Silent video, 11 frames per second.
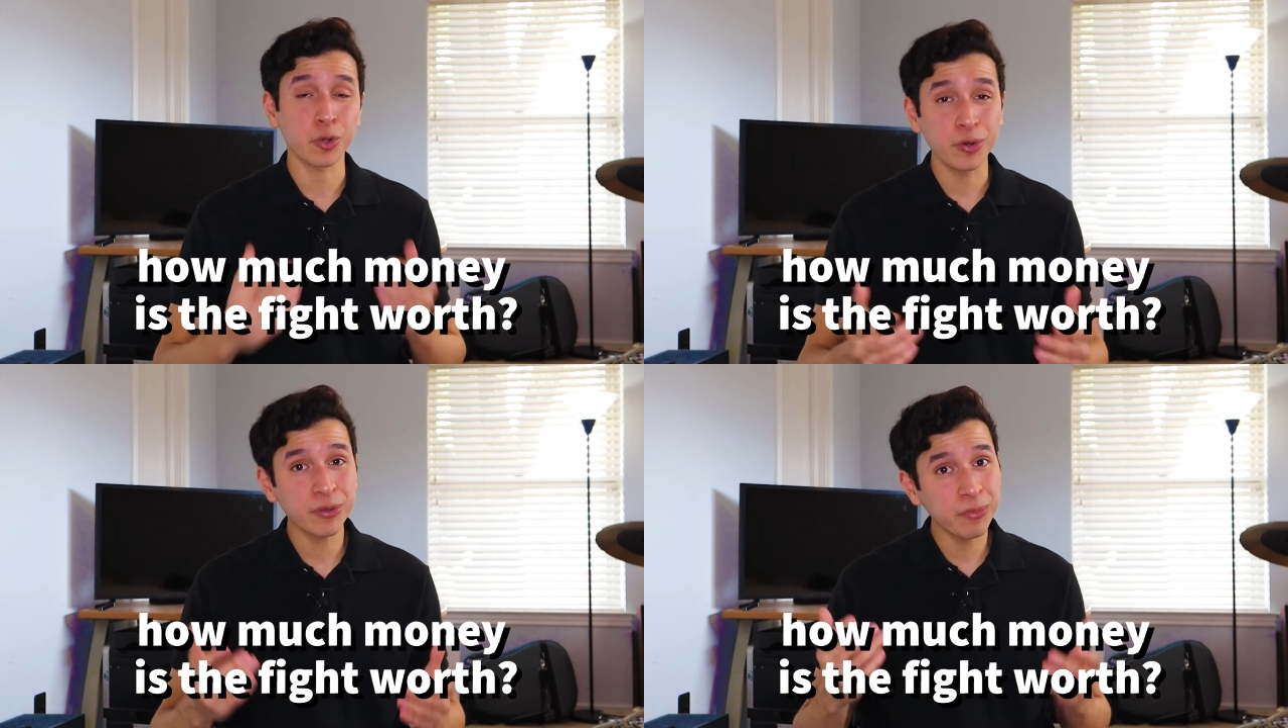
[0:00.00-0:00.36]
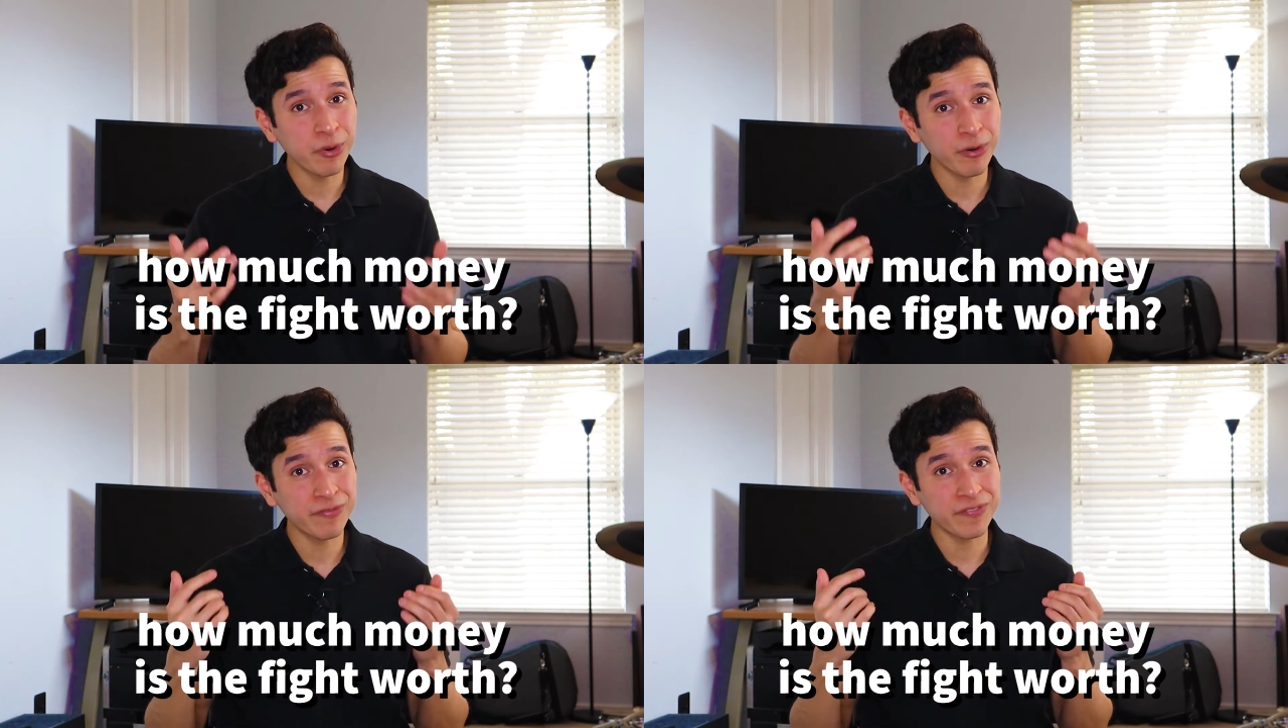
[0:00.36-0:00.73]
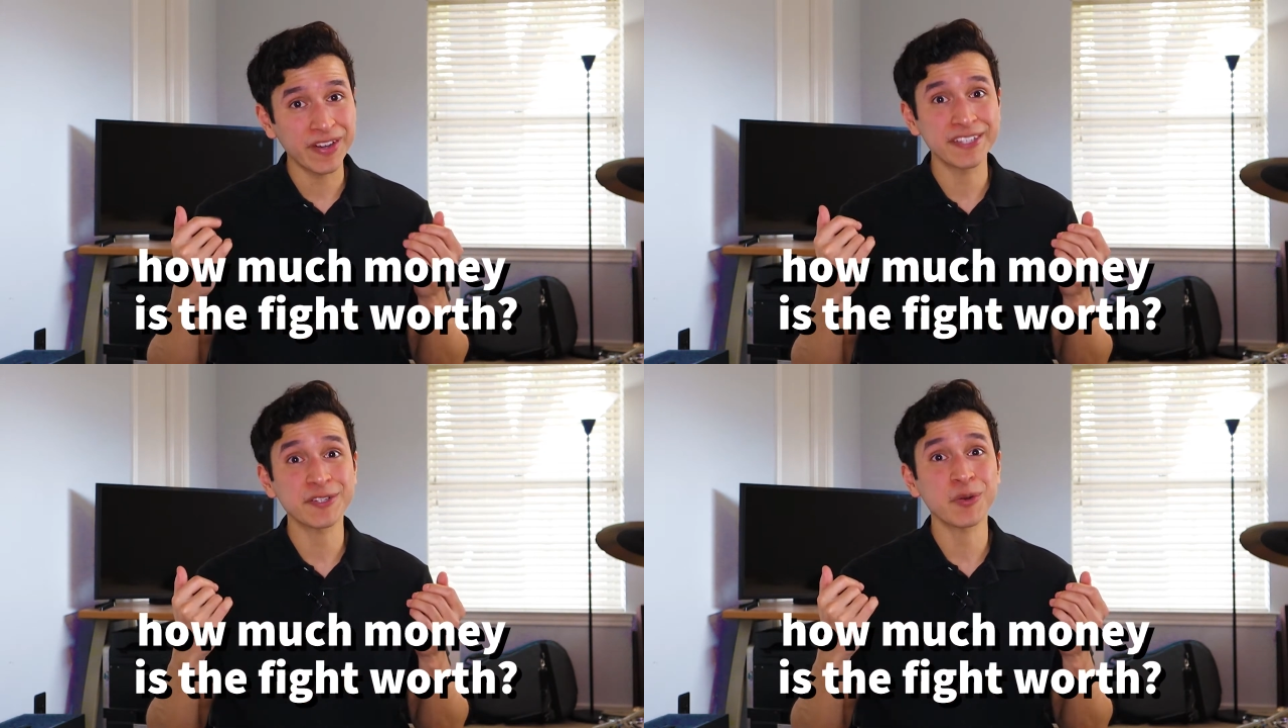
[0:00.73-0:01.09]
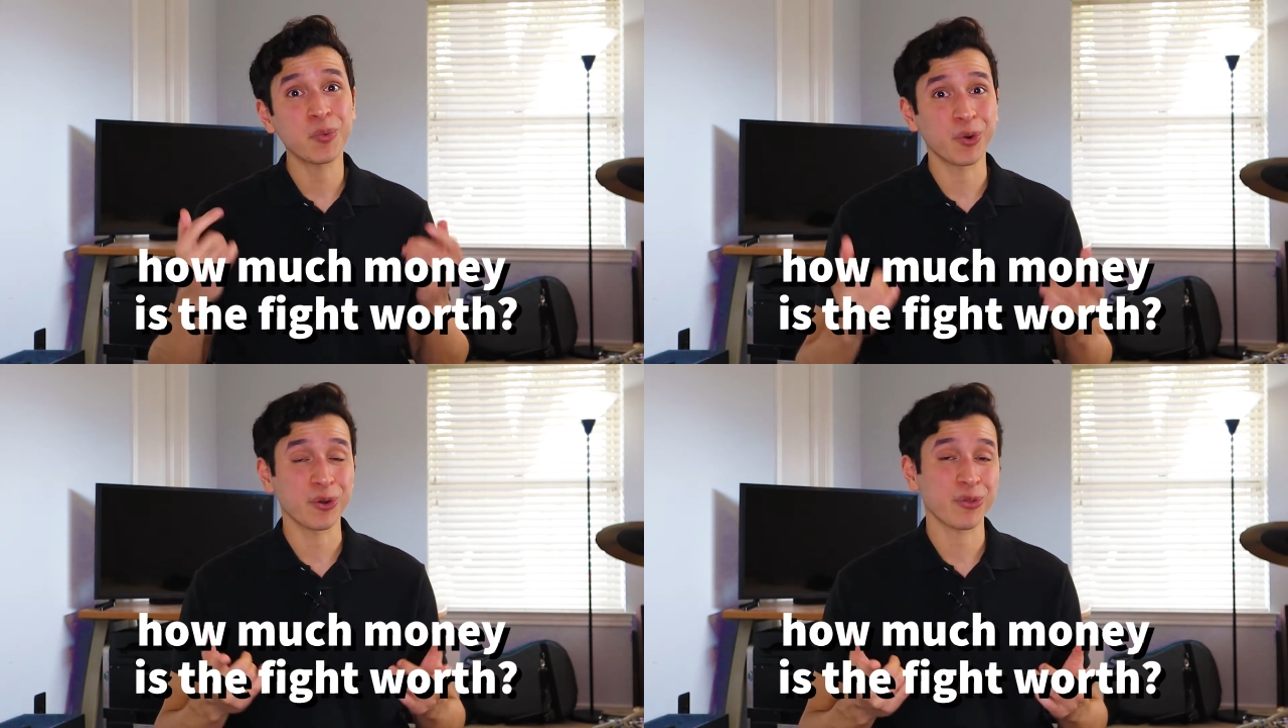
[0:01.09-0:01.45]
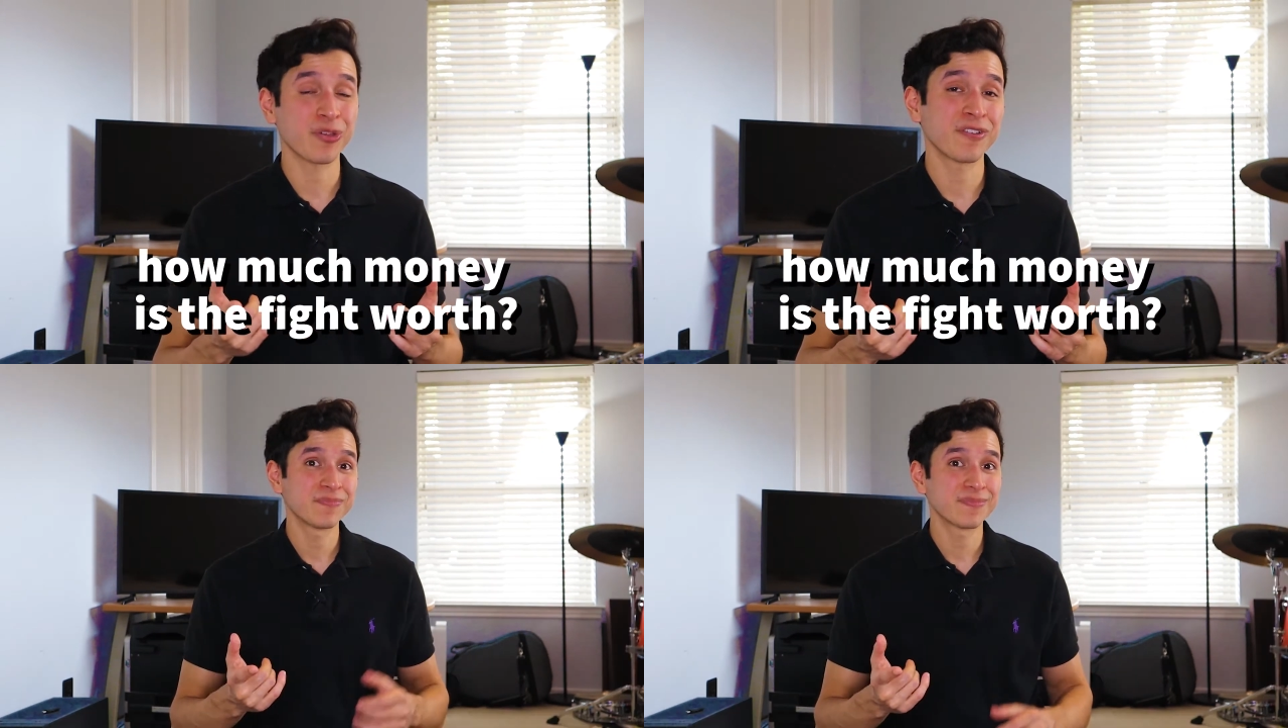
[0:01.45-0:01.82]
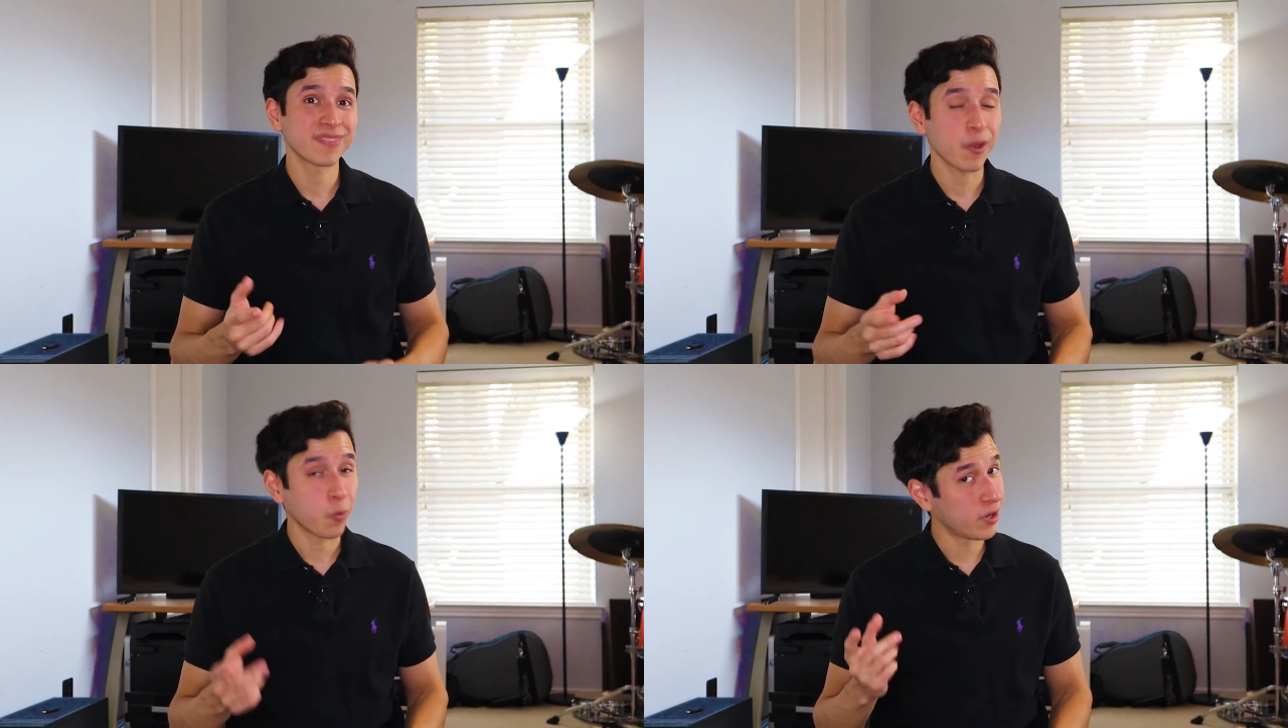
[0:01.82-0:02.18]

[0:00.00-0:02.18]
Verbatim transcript: Logan Paul fight worth?